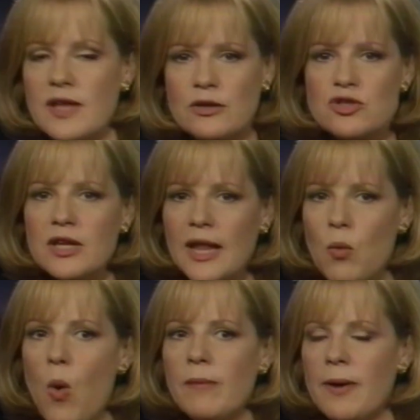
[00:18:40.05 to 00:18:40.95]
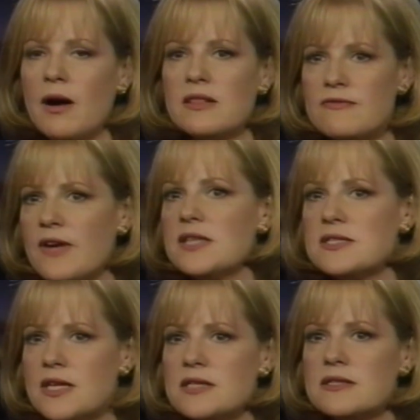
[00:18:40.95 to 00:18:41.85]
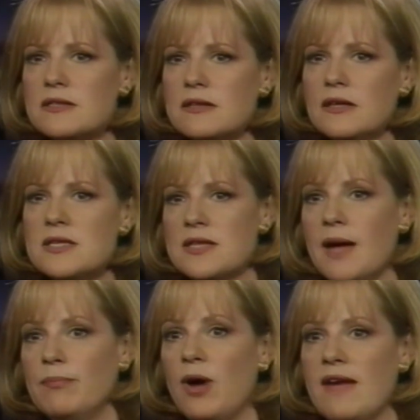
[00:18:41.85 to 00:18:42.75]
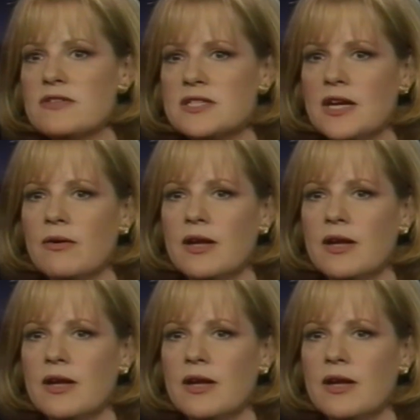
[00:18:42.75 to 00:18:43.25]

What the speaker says: Like, there's only like one part of the fence that is not privacy area.